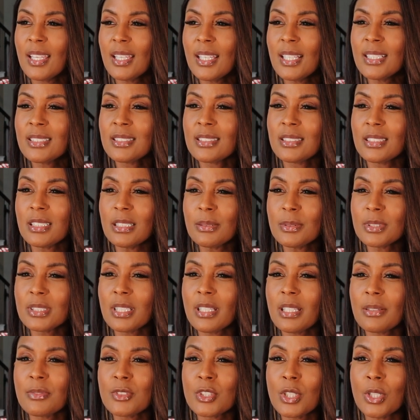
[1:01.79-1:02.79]
It seems to
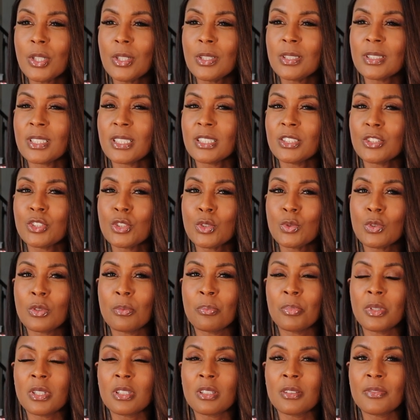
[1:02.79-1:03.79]
have turned into a
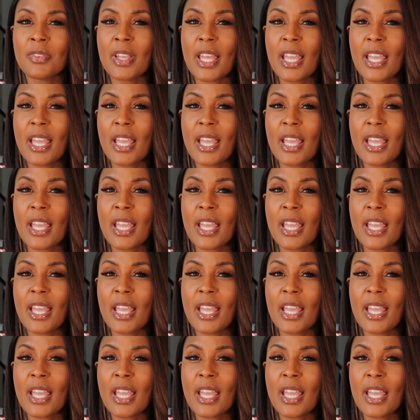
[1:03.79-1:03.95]
bit of